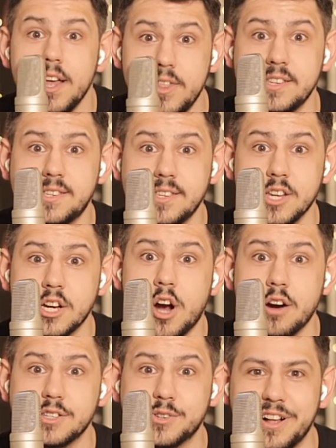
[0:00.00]
this is a
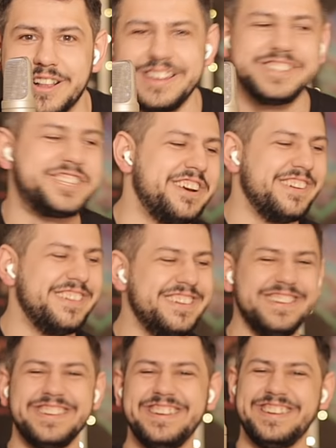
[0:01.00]
carceral issue.